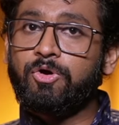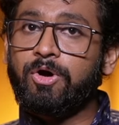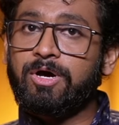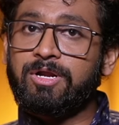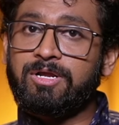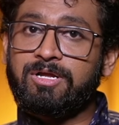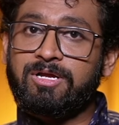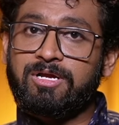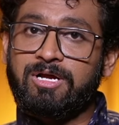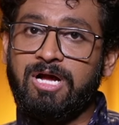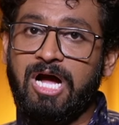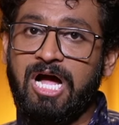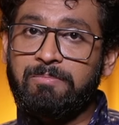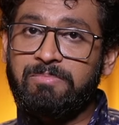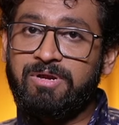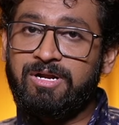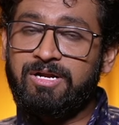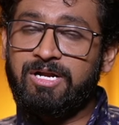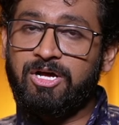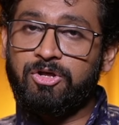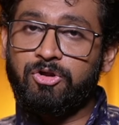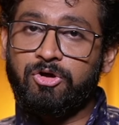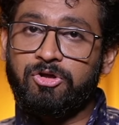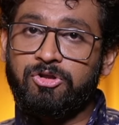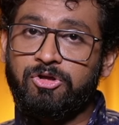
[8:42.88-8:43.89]
are calming
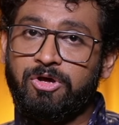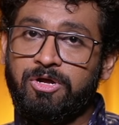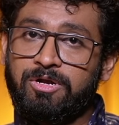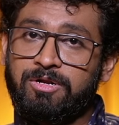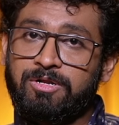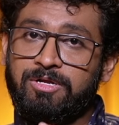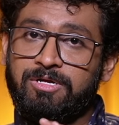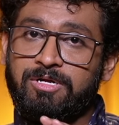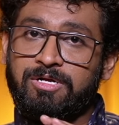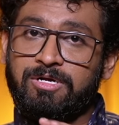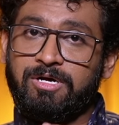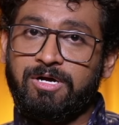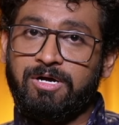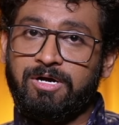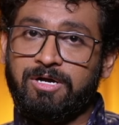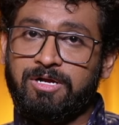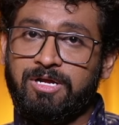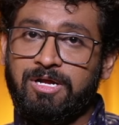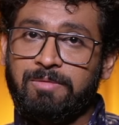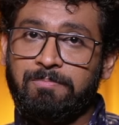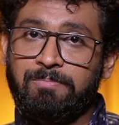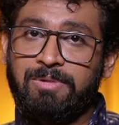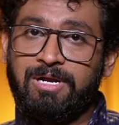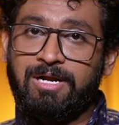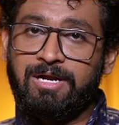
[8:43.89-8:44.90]
down or you are
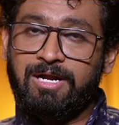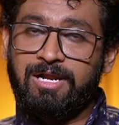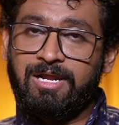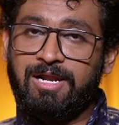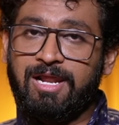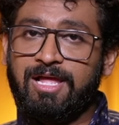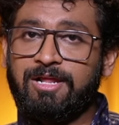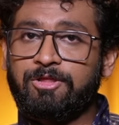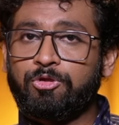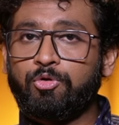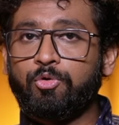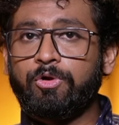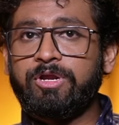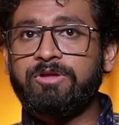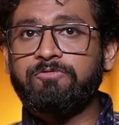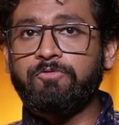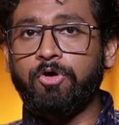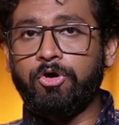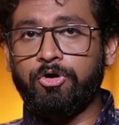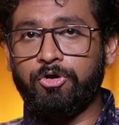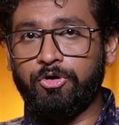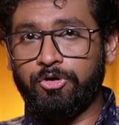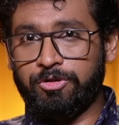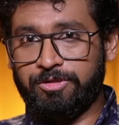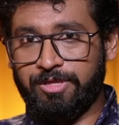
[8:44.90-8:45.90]
completely like throwing
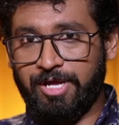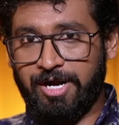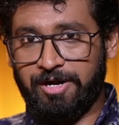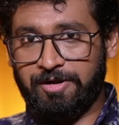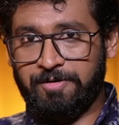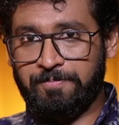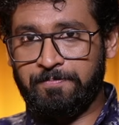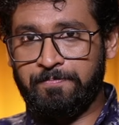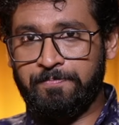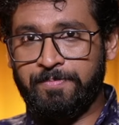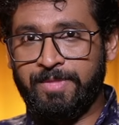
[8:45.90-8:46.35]
water on that.